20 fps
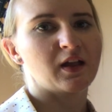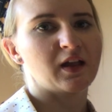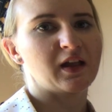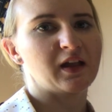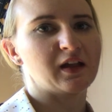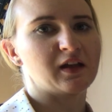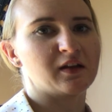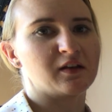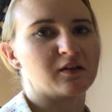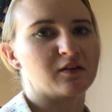
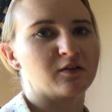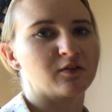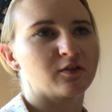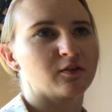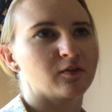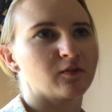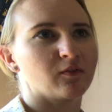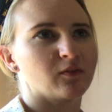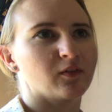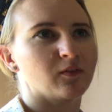And
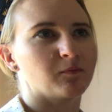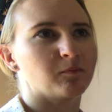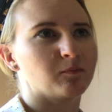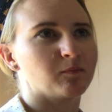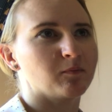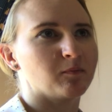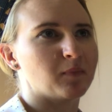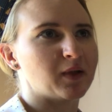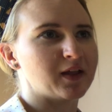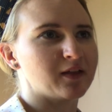
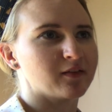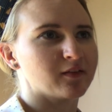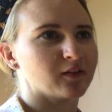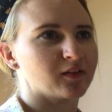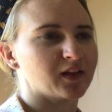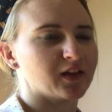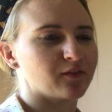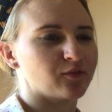basically,